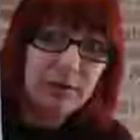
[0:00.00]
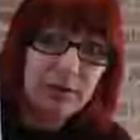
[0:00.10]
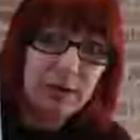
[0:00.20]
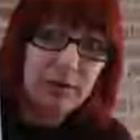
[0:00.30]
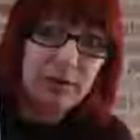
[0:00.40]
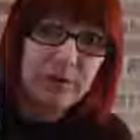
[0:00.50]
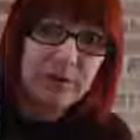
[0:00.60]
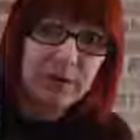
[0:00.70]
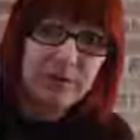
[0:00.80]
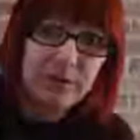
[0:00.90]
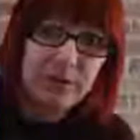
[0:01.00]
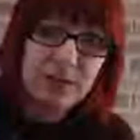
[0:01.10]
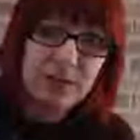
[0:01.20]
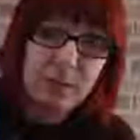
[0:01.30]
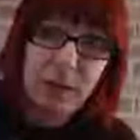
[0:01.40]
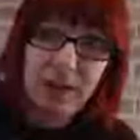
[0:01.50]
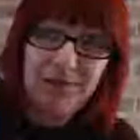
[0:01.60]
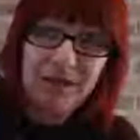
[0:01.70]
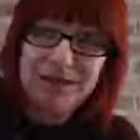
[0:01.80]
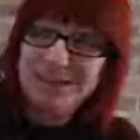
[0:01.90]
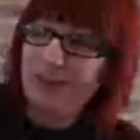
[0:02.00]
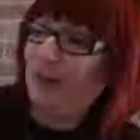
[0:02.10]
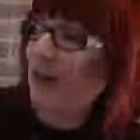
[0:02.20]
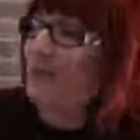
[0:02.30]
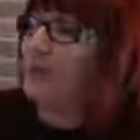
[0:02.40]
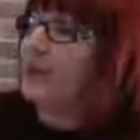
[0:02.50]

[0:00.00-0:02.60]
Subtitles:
There we go, if you can see on there.